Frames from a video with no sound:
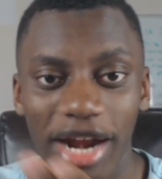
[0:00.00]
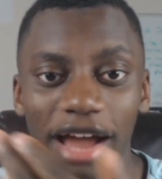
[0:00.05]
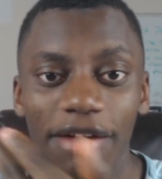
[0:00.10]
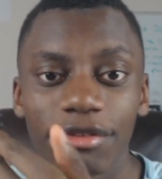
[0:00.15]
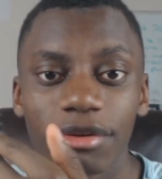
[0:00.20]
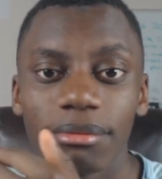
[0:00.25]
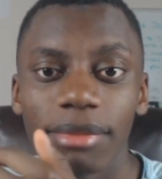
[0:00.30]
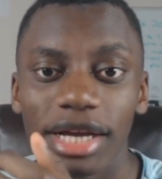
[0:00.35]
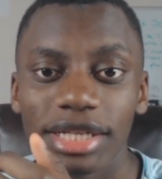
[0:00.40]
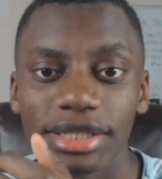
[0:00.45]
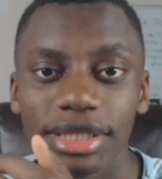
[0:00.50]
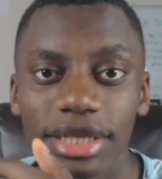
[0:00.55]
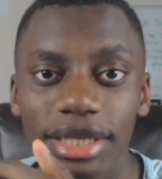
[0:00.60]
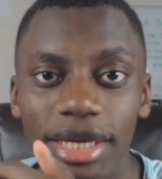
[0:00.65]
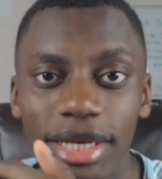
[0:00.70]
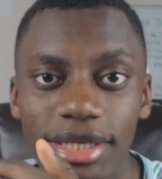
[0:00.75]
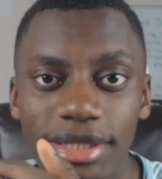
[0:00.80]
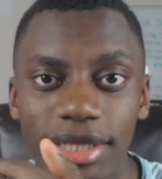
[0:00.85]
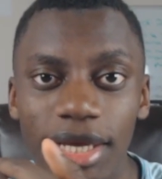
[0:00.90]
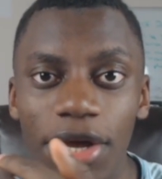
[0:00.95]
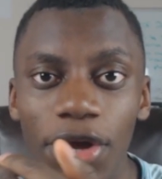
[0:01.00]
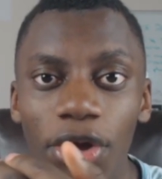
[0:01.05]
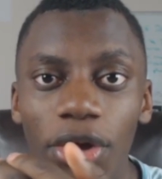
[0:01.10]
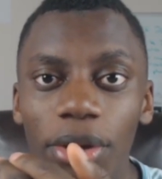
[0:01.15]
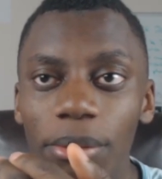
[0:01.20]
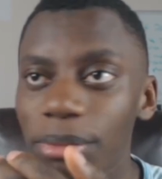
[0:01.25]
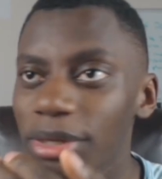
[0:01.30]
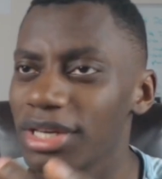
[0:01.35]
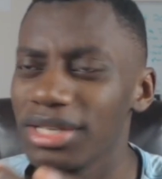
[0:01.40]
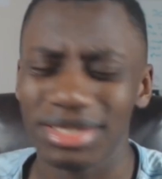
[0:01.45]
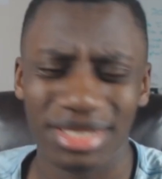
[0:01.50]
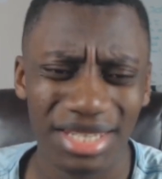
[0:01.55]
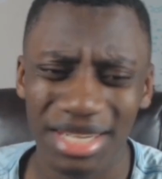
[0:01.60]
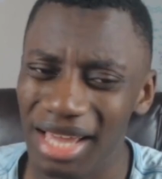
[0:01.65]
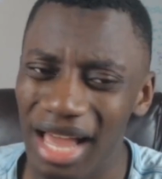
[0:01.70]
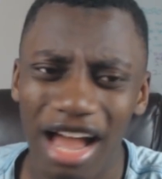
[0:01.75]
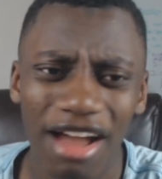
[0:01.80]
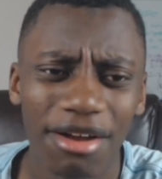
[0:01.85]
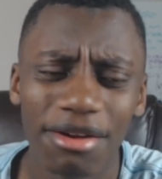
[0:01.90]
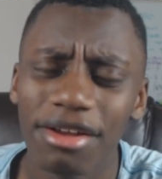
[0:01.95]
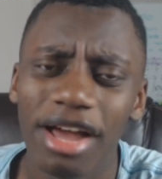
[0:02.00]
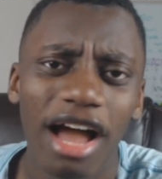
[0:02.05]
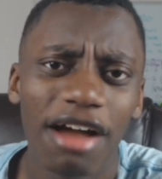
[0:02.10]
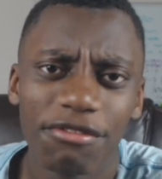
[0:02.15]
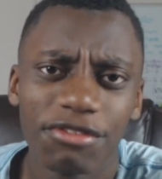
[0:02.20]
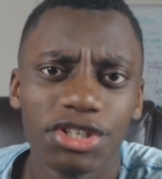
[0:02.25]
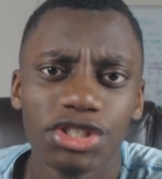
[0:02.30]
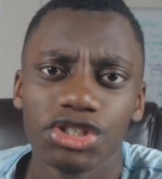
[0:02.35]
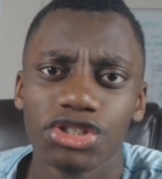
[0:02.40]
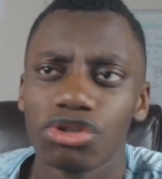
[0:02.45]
Javi Martinez, because Javi's